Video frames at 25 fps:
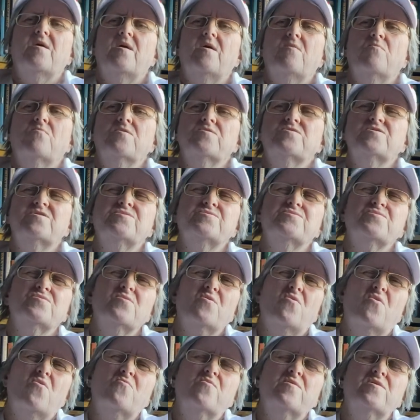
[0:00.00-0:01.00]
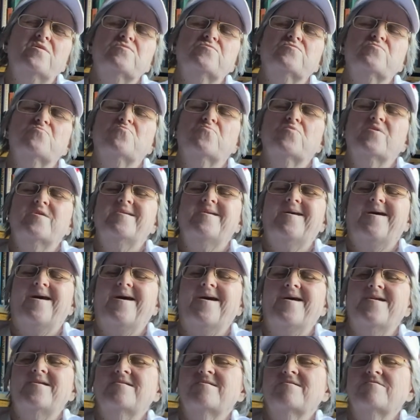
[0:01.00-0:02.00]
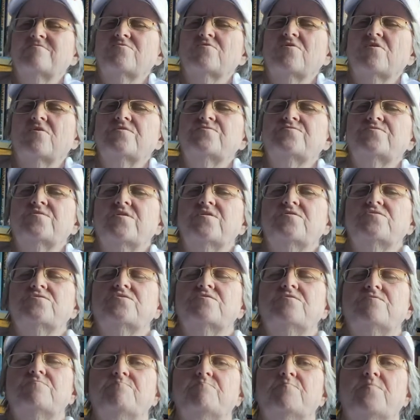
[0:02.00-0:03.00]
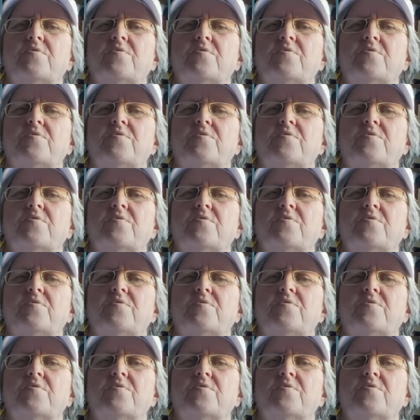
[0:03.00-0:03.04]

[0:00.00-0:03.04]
which isn't always re-idealization,